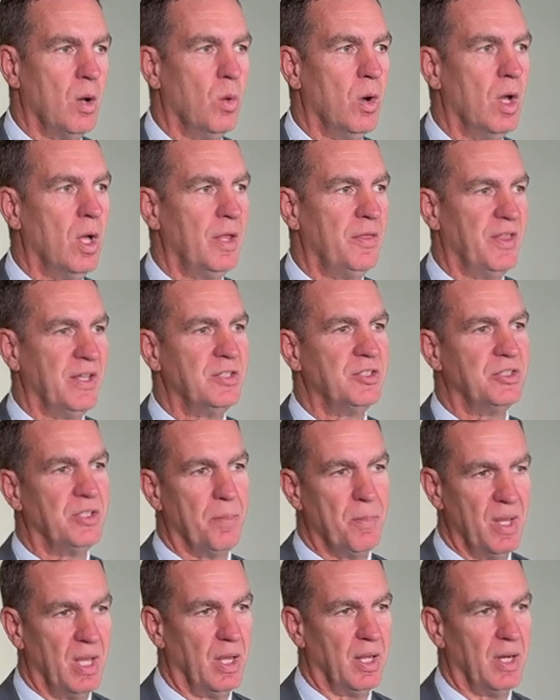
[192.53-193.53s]
Well, I think
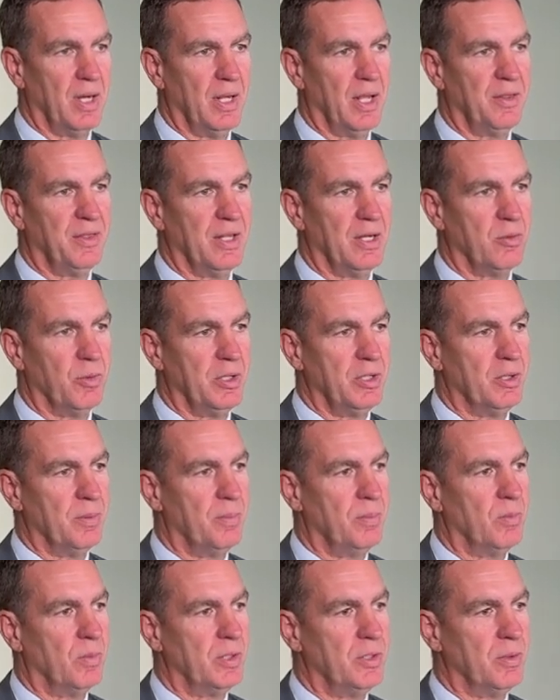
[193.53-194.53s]
stability. I think when
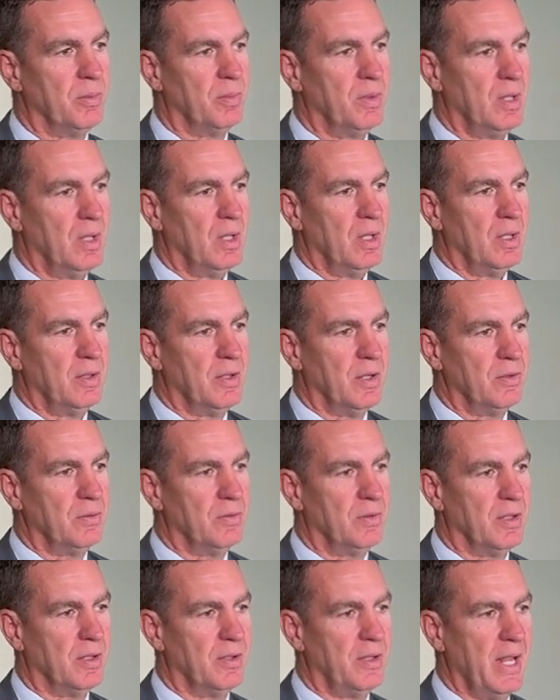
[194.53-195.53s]

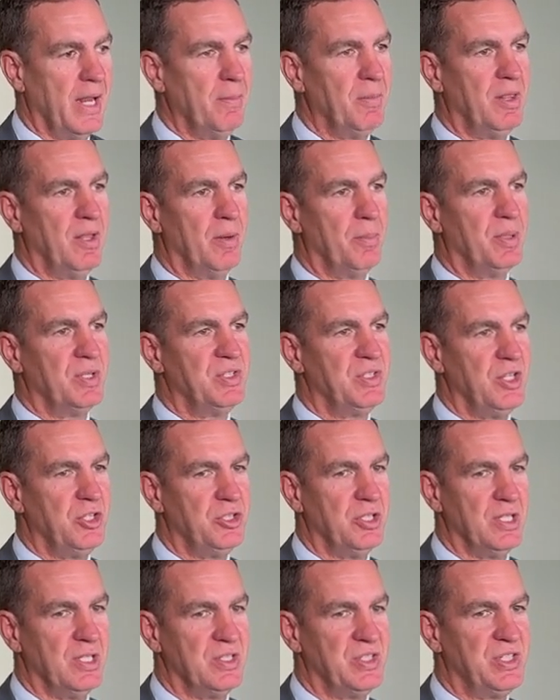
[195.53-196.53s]
the name of their
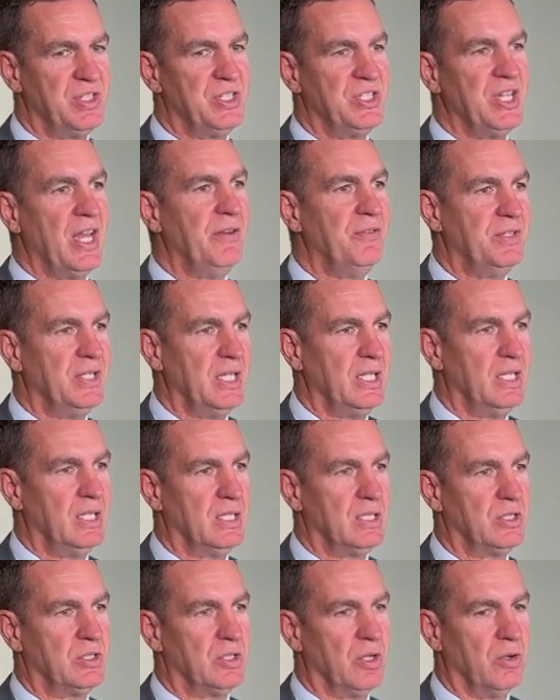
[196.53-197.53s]
position is safety.
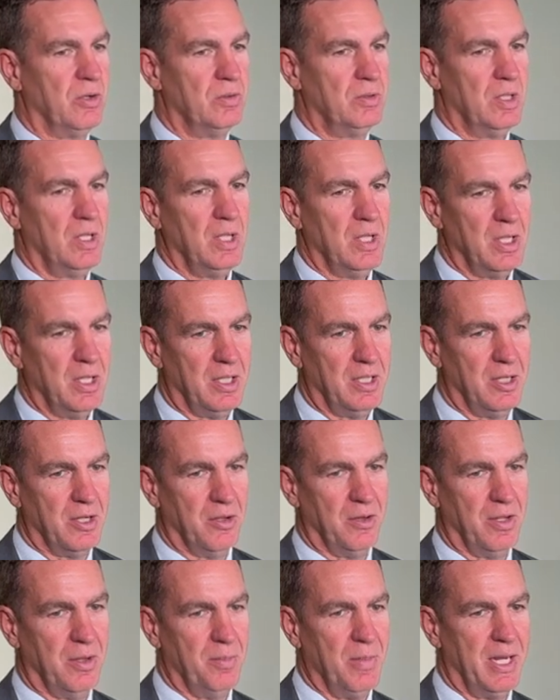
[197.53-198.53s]
So, you
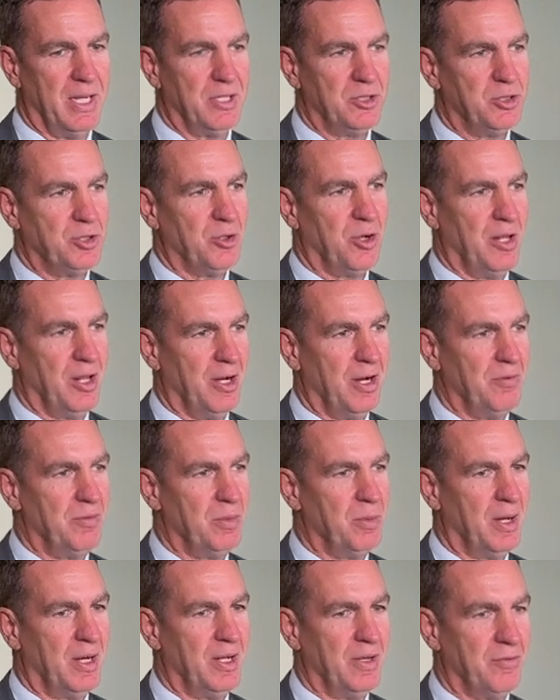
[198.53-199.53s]
know, they're making sure that
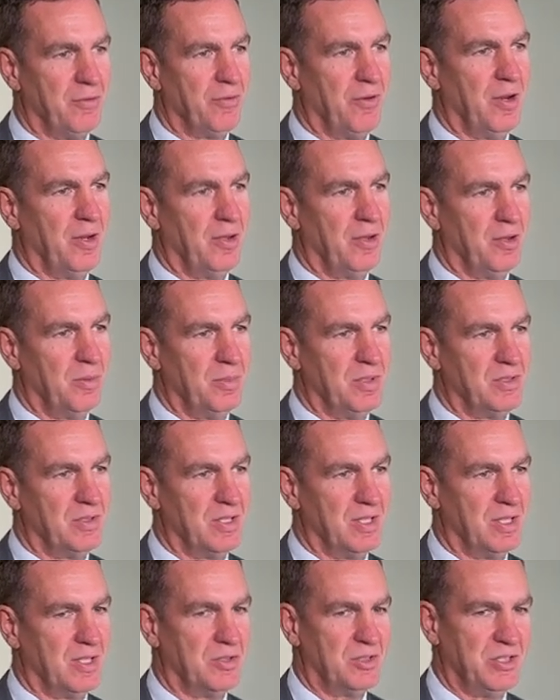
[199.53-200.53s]
everybody in front of them is
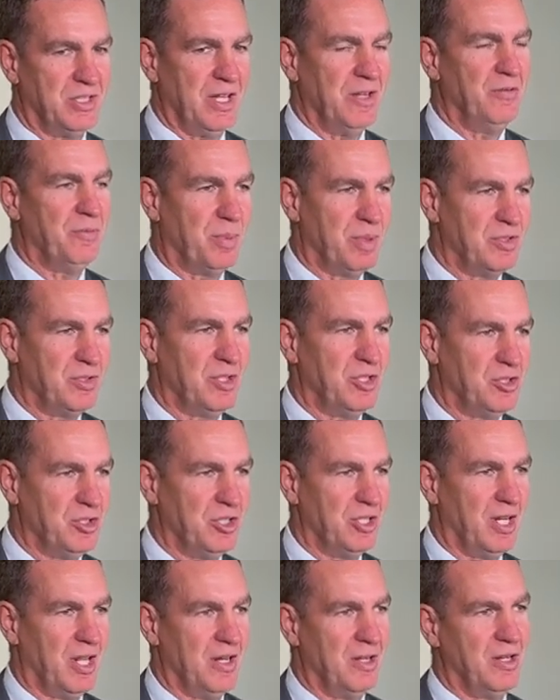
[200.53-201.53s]
in a safe
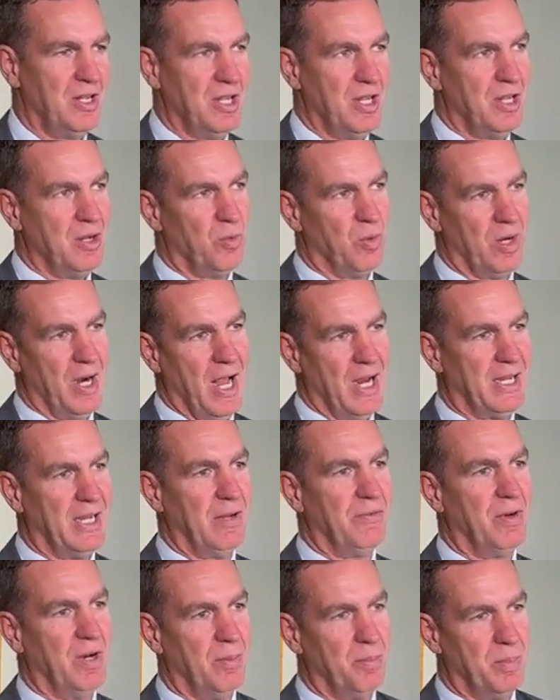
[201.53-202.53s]
position and we're not
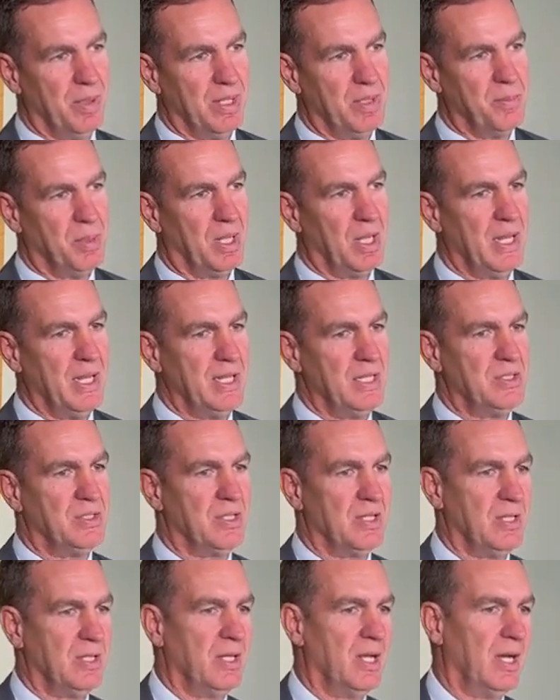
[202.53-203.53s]
giving up big plays.
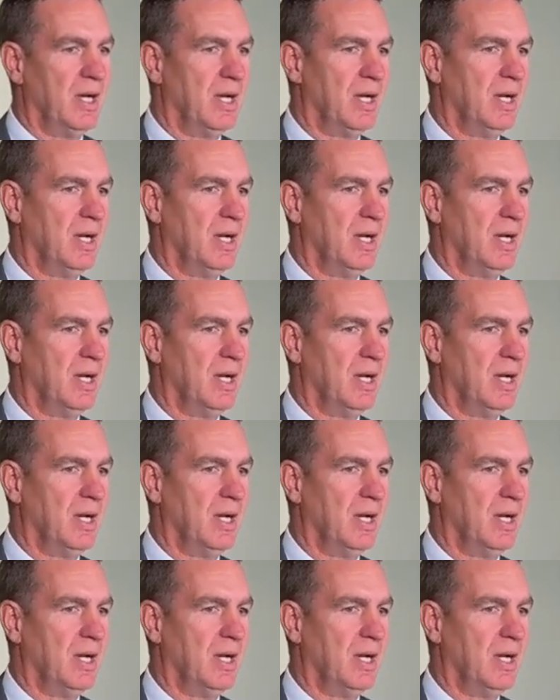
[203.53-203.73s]
And,